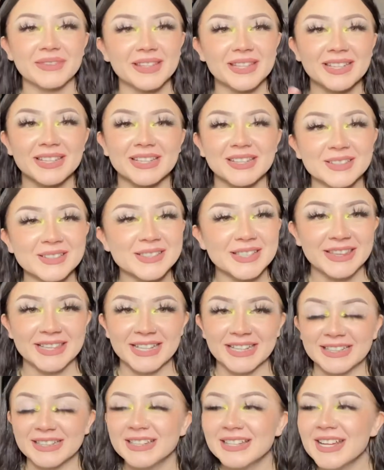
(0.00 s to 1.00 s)
here's the
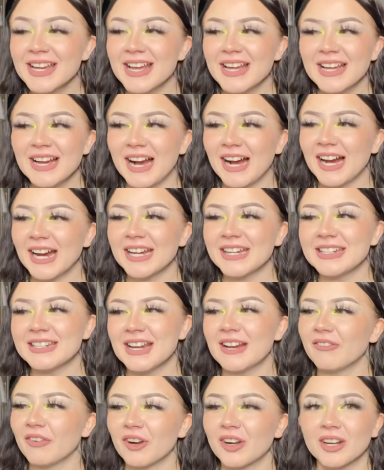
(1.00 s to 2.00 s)
thing, I
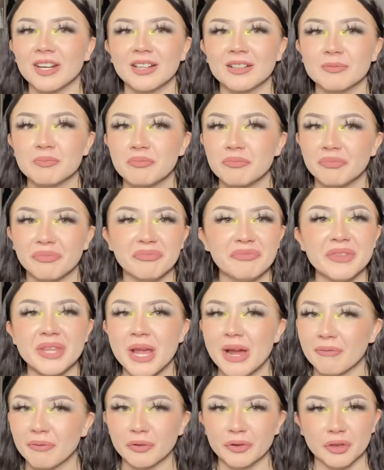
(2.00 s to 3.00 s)
never,
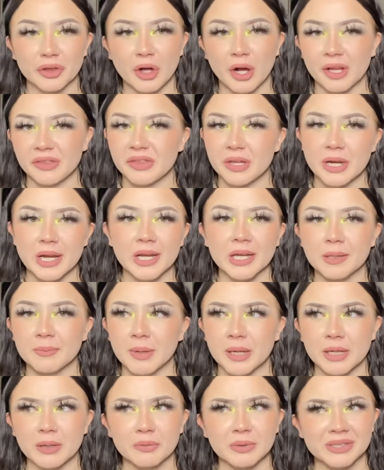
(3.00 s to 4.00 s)
never thought that
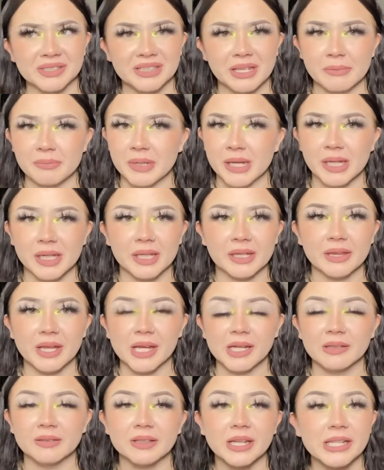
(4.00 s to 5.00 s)
anybody would send me
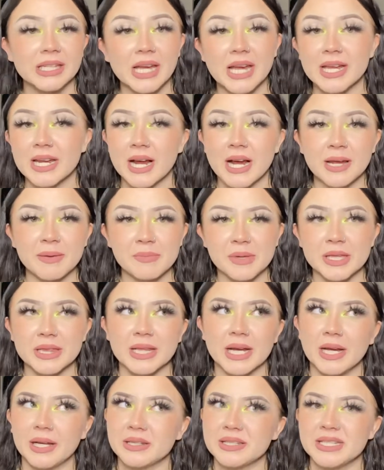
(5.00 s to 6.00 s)
anything. Like, and I mean
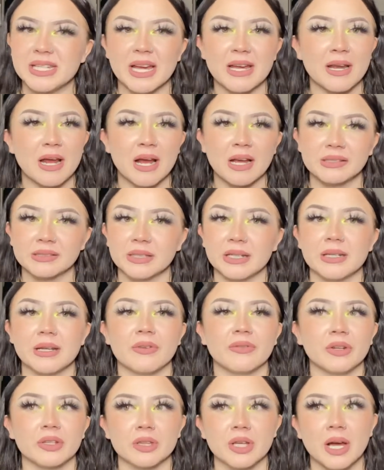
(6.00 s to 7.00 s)
that dead ass, I
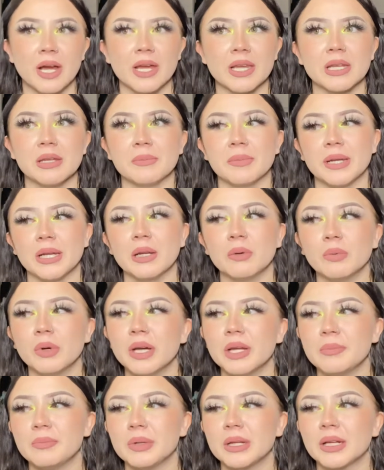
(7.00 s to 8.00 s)
never thought anybody
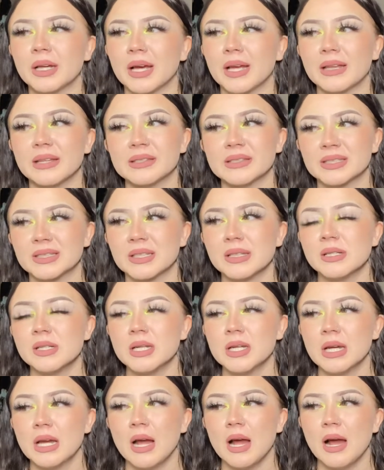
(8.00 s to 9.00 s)
would, because
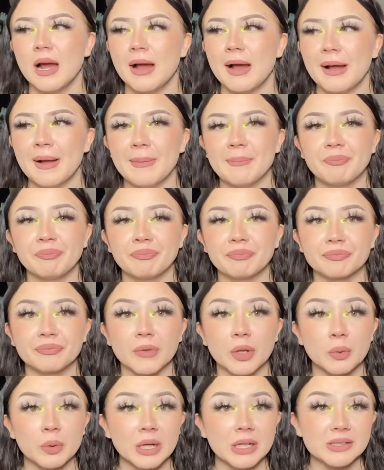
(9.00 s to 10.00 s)
um,
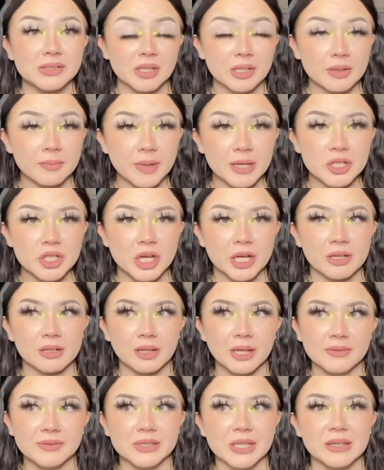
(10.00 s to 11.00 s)
when I started my channel,
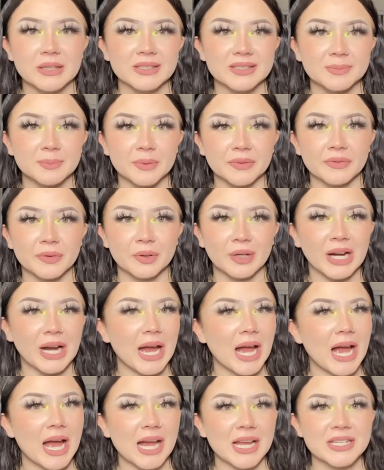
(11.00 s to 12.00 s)
I've said this before,
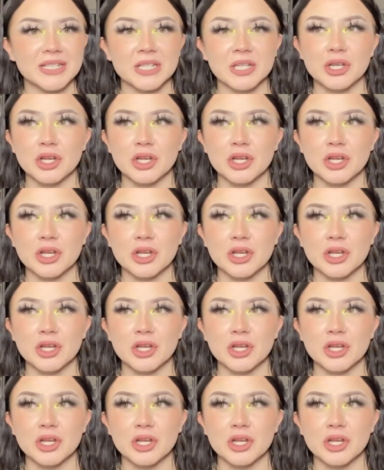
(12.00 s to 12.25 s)
I did